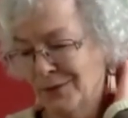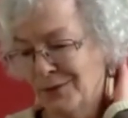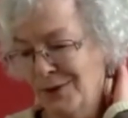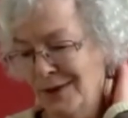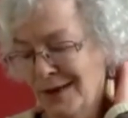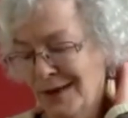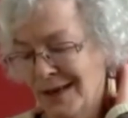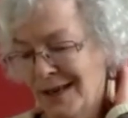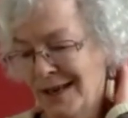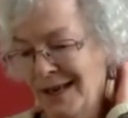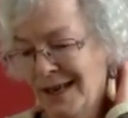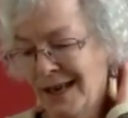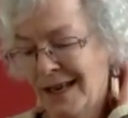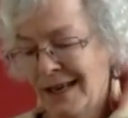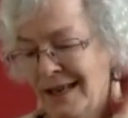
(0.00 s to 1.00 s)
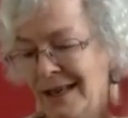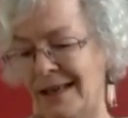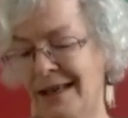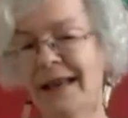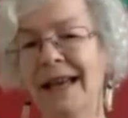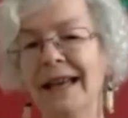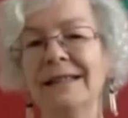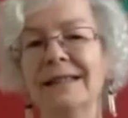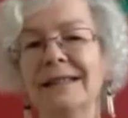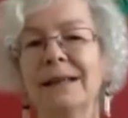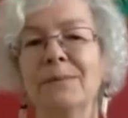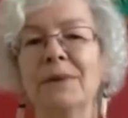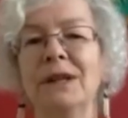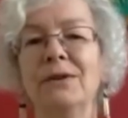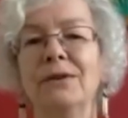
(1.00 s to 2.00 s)
for. And I had
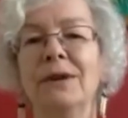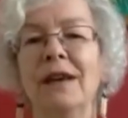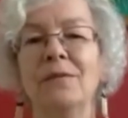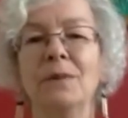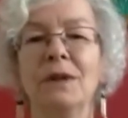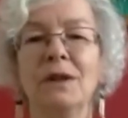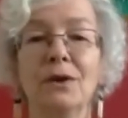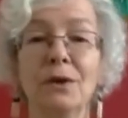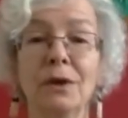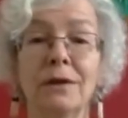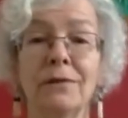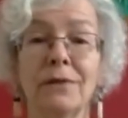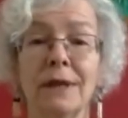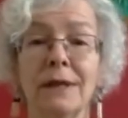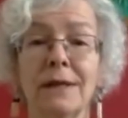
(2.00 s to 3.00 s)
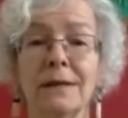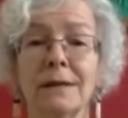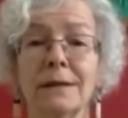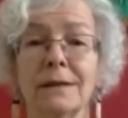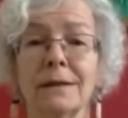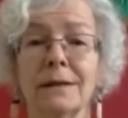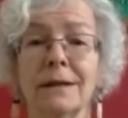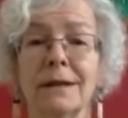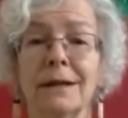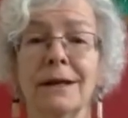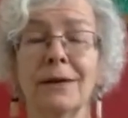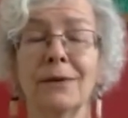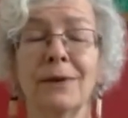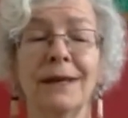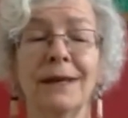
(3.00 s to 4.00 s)
somebody who gave me the good advice
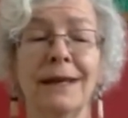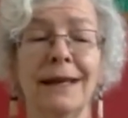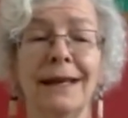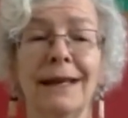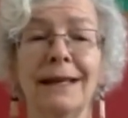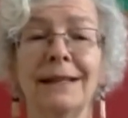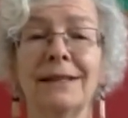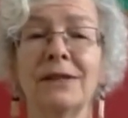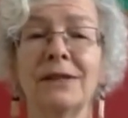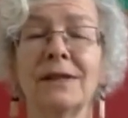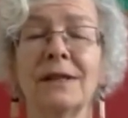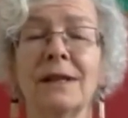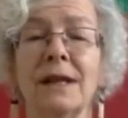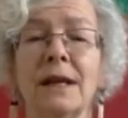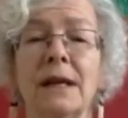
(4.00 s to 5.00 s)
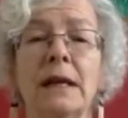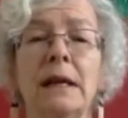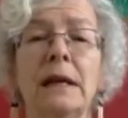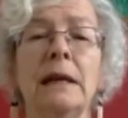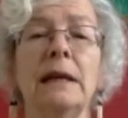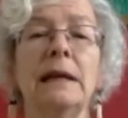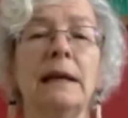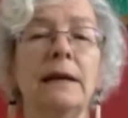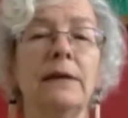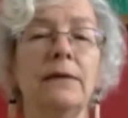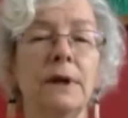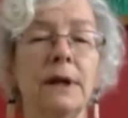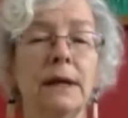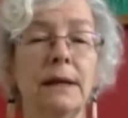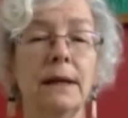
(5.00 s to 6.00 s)
one day and just said, if
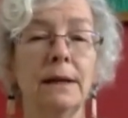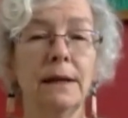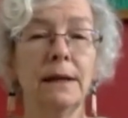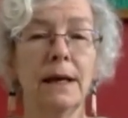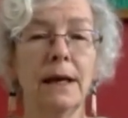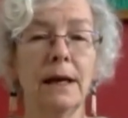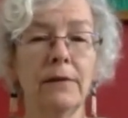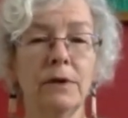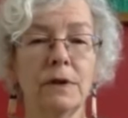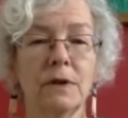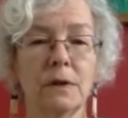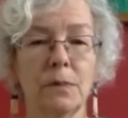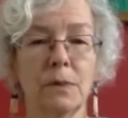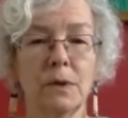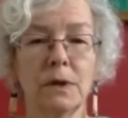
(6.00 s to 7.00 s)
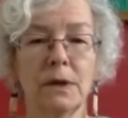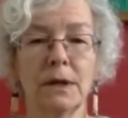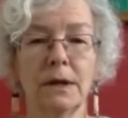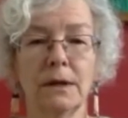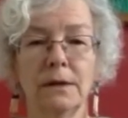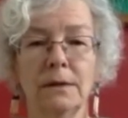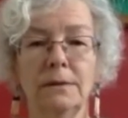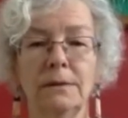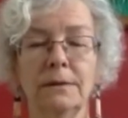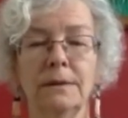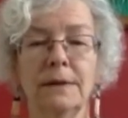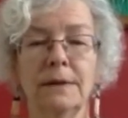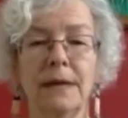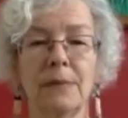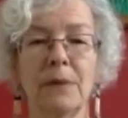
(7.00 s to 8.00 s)
you didn't have it tomorrow,
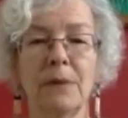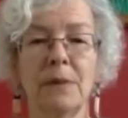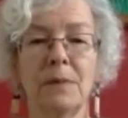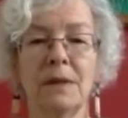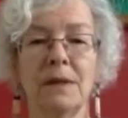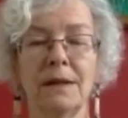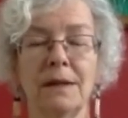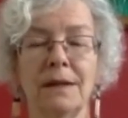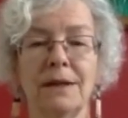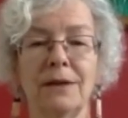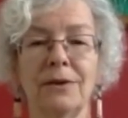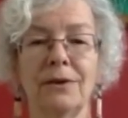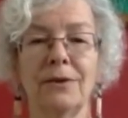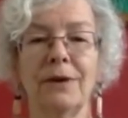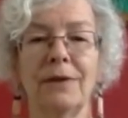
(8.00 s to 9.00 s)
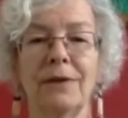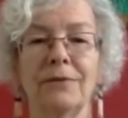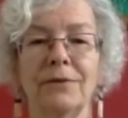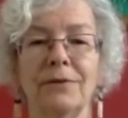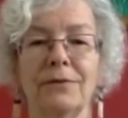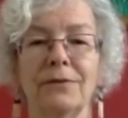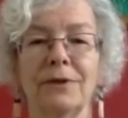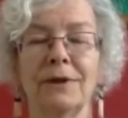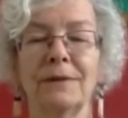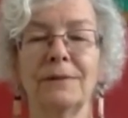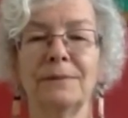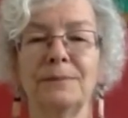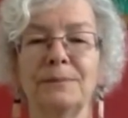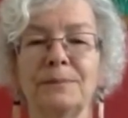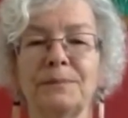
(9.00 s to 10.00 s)
that might be the thing you're grateful for.
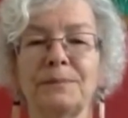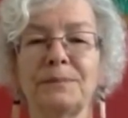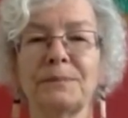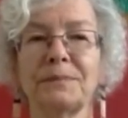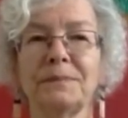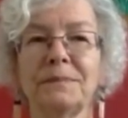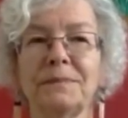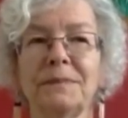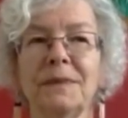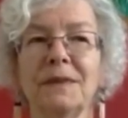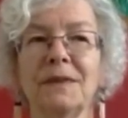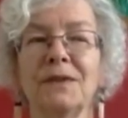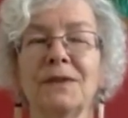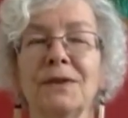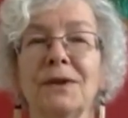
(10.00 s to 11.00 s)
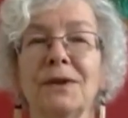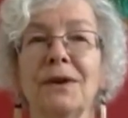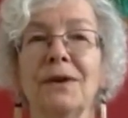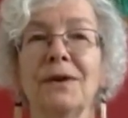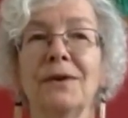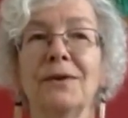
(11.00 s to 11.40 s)
So